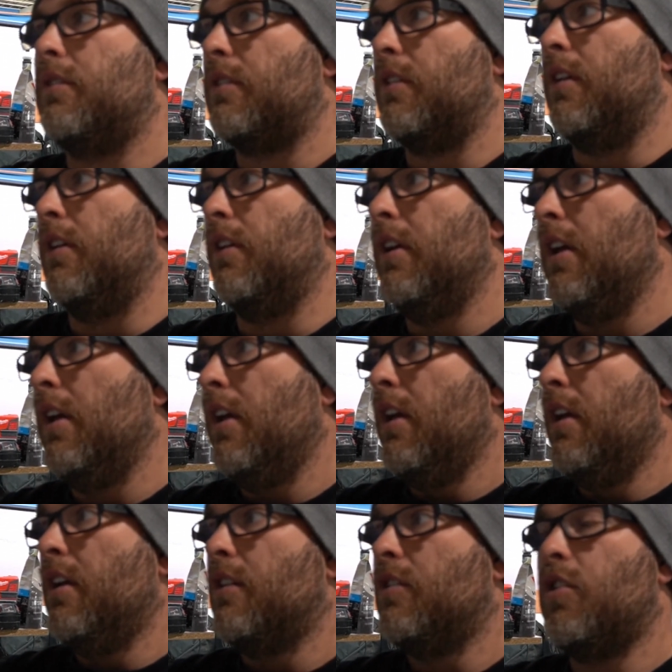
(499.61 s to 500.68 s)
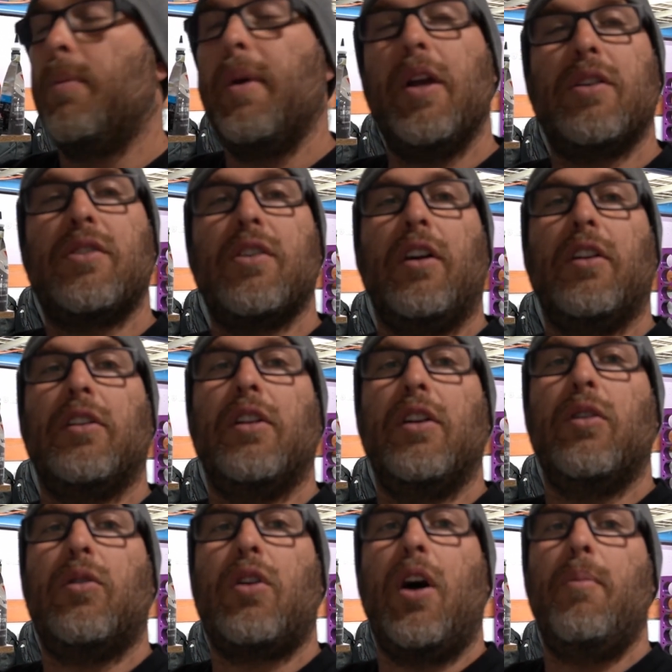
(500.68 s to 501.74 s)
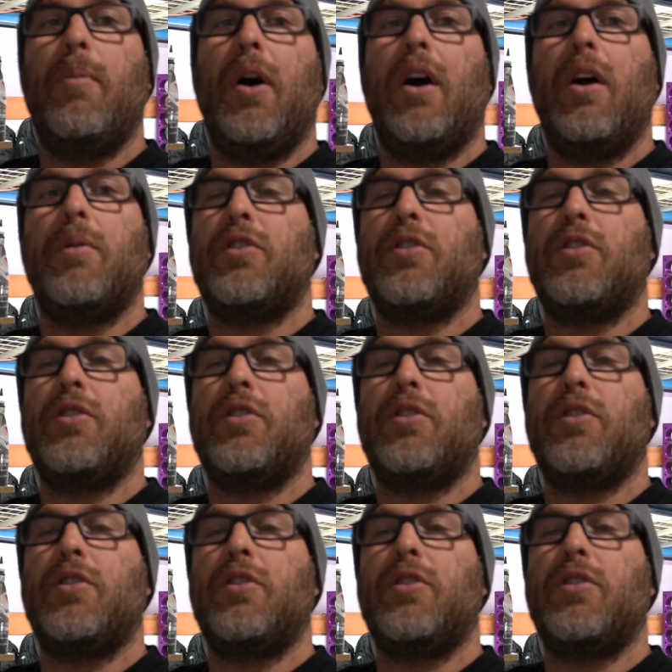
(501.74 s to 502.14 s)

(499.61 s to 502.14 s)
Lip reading: So should be a solid little combo.